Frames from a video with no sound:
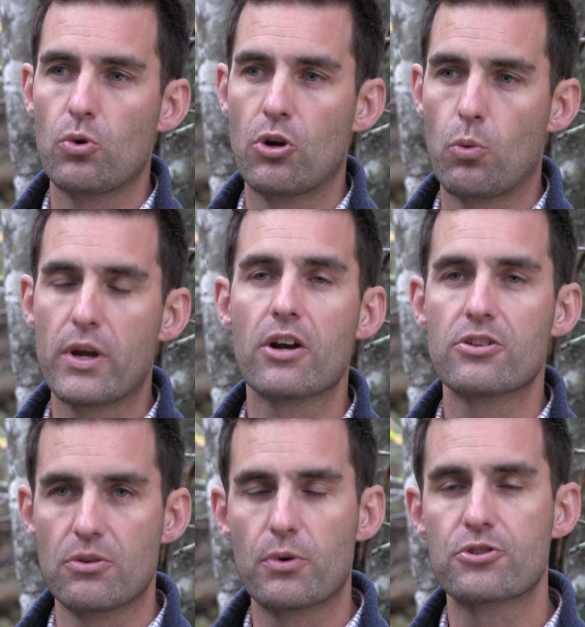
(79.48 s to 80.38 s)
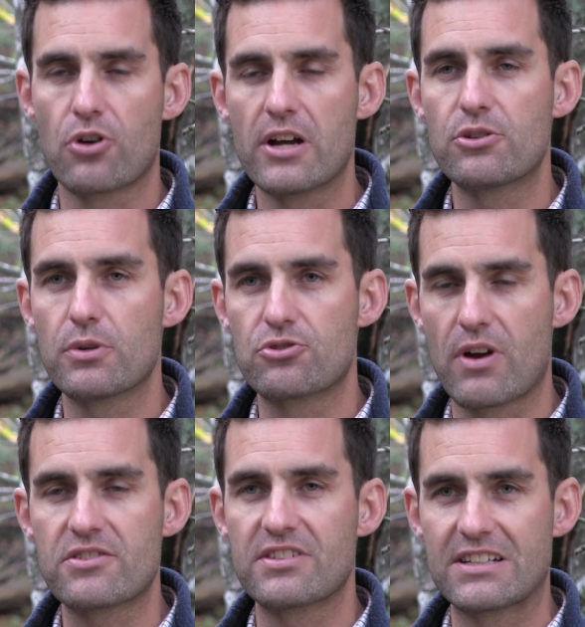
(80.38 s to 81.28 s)
you know, we're trying to
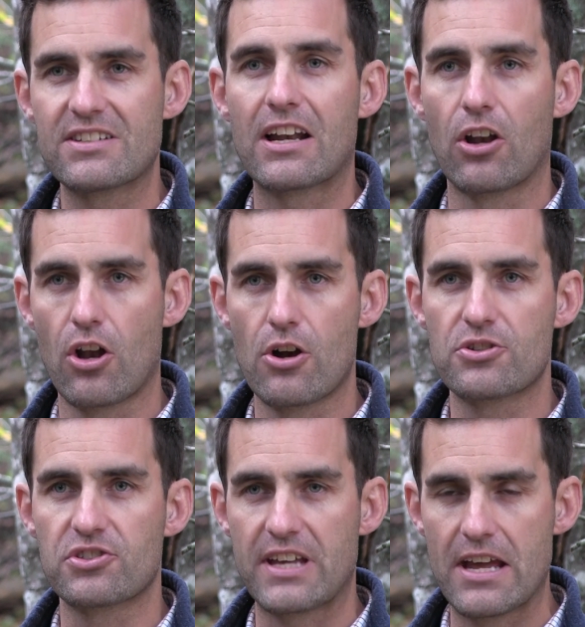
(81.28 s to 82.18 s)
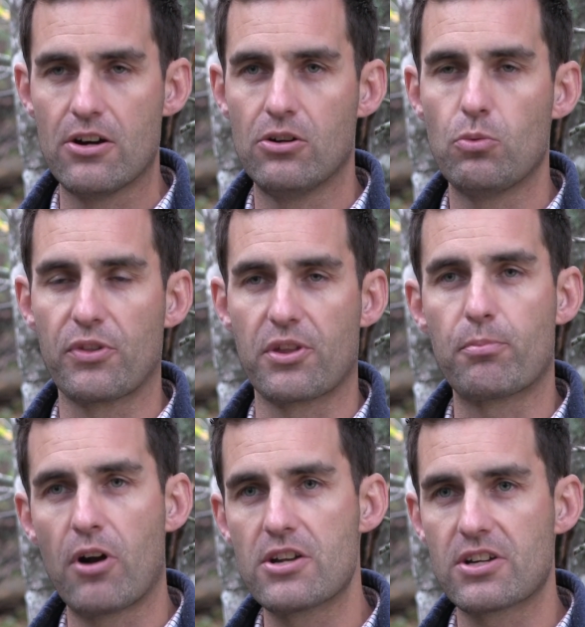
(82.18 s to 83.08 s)
address things at a large scale with the
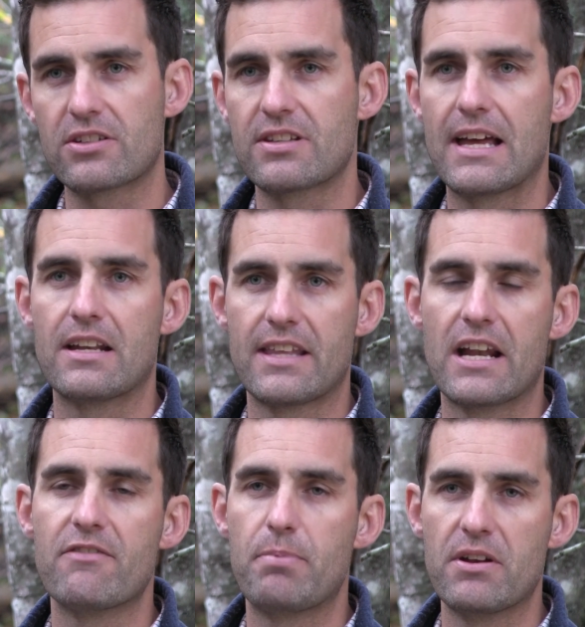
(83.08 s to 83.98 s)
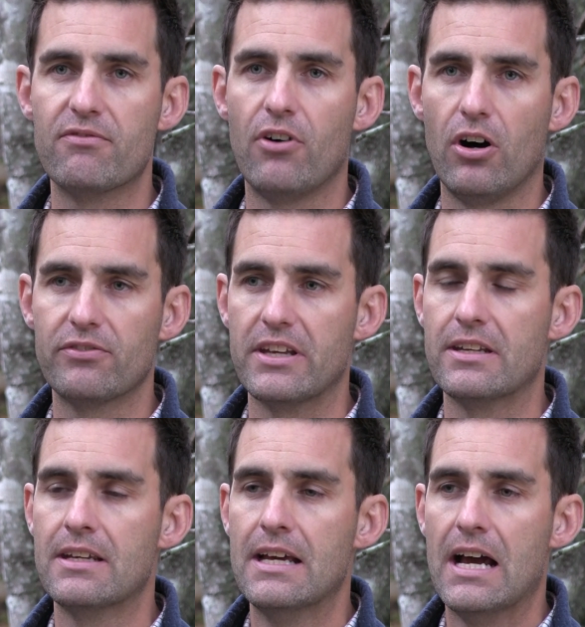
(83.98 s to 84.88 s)
projects that I've been involved
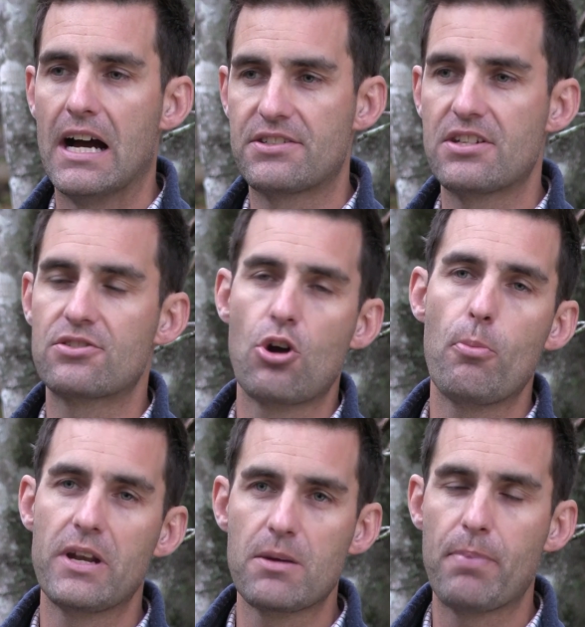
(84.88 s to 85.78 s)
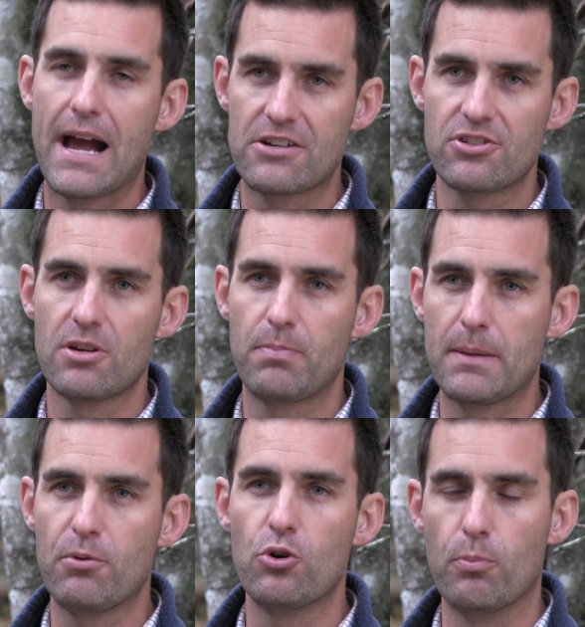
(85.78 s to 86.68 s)
in. I see so many passionate
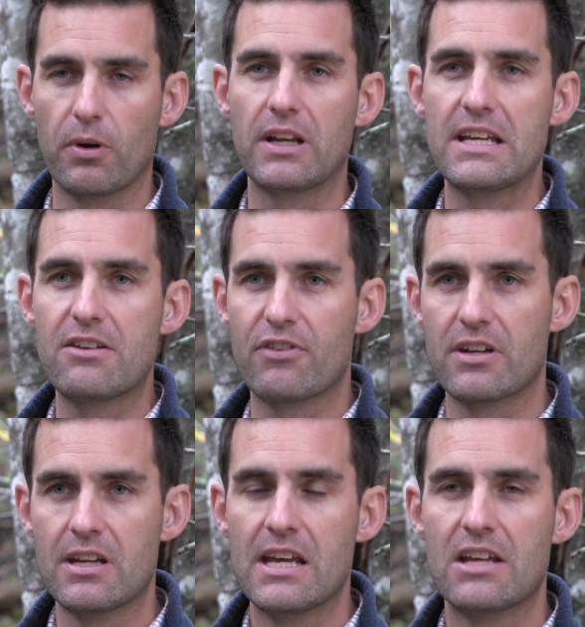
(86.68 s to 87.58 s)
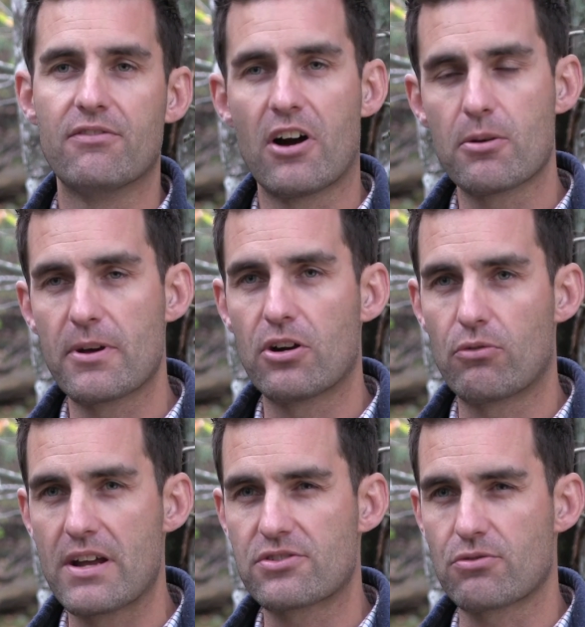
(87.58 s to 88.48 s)
people who believe in
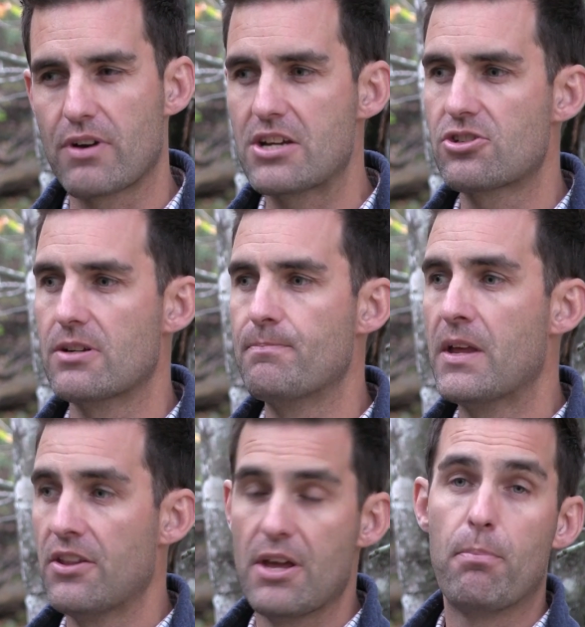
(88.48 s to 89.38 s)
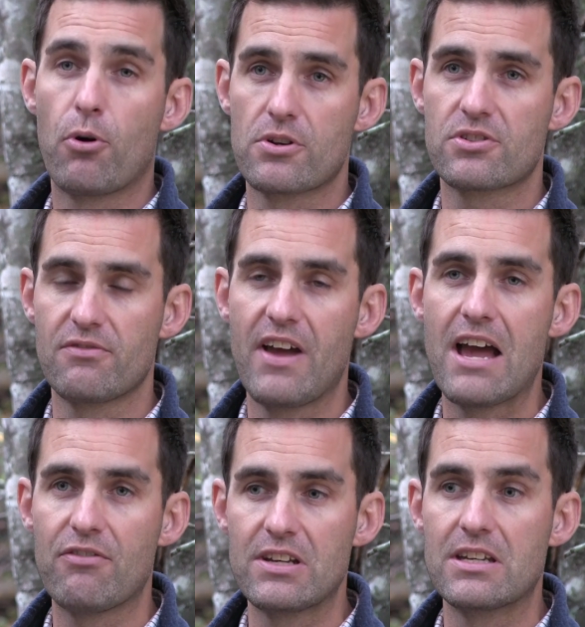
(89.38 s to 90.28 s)
environmental restoration, the importance of
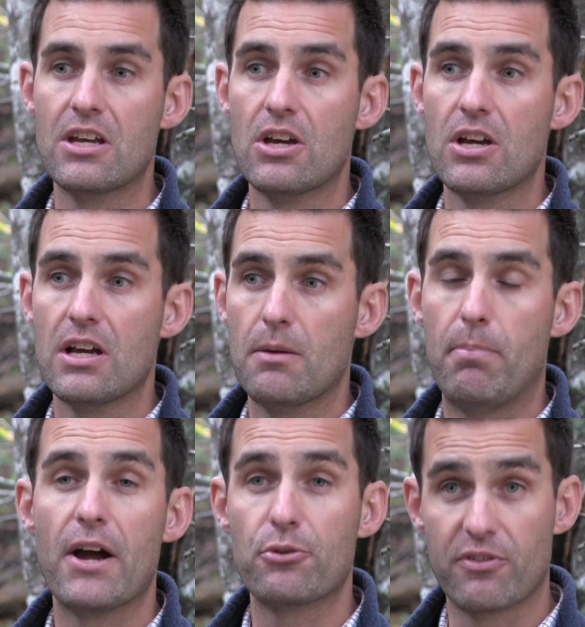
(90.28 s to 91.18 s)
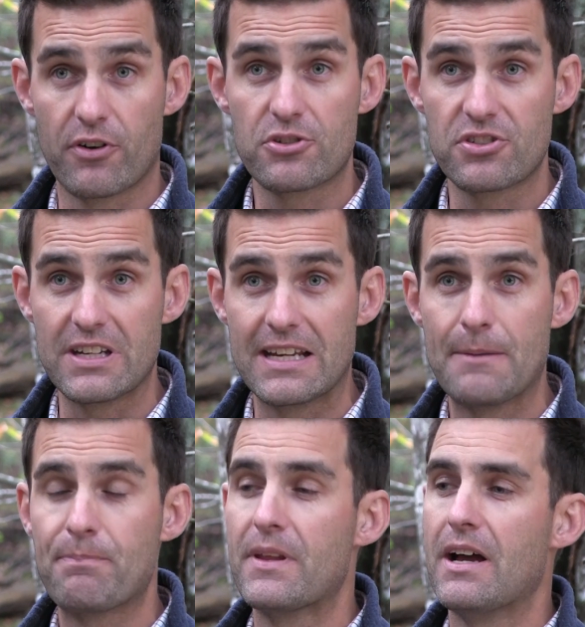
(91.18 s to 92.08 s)
having biodiversity,